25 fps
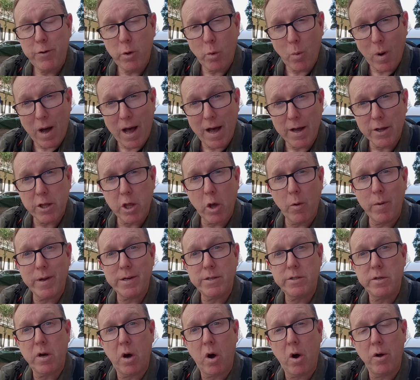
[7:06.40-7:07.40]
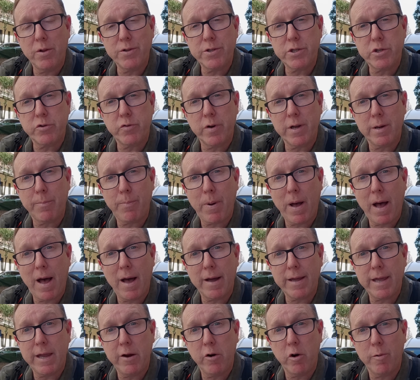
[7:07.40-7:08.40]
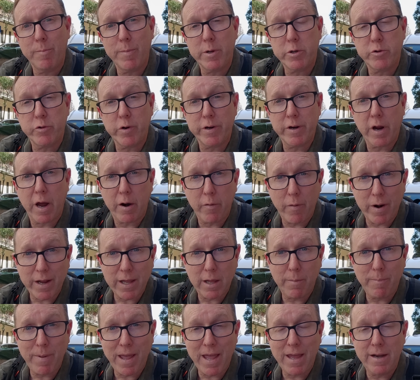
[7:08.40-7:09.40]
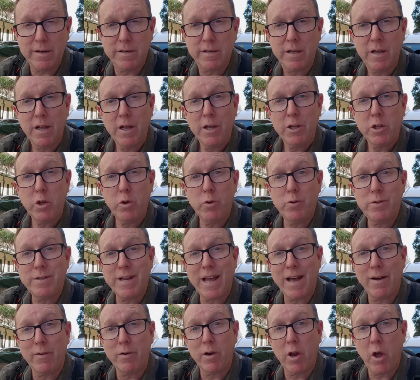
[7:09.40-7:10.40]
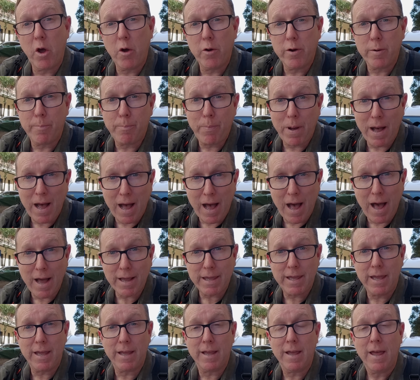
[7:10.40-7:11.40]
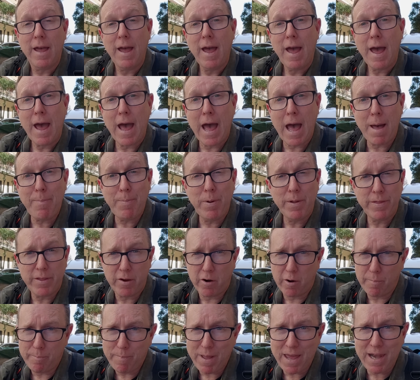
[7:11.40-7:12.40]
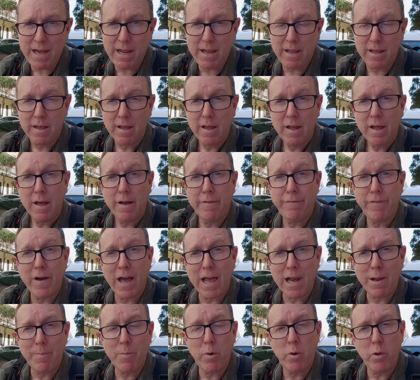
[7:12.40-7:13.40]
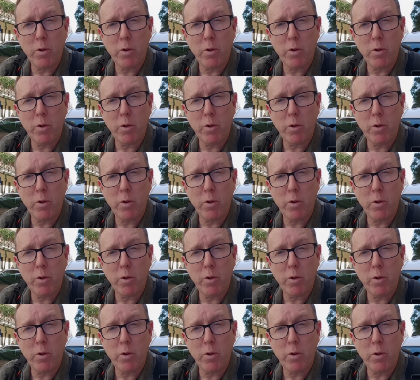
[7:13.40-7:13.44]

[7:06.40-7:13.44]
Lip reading: you are going to on-street park here in Madrid, I recommend you download a parking app. There are many available.